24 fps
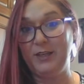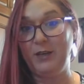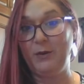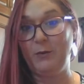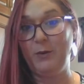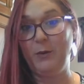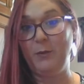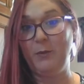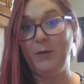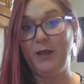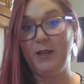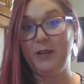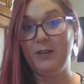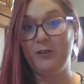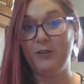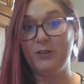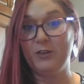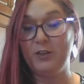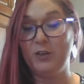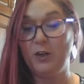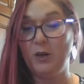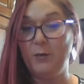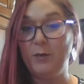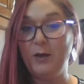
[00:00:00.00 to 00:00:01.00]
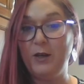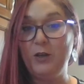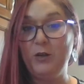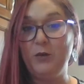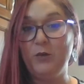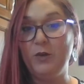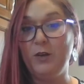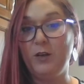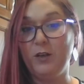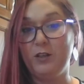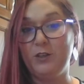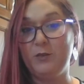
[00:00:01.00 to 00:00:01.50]
I went back and looked at all my new
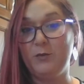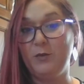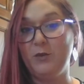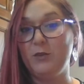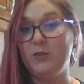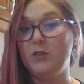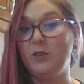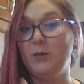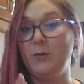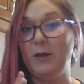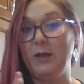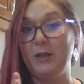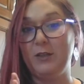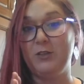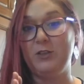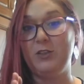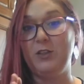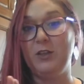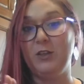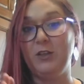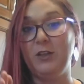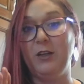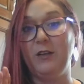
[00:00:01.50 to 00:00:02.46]
customers in the past year.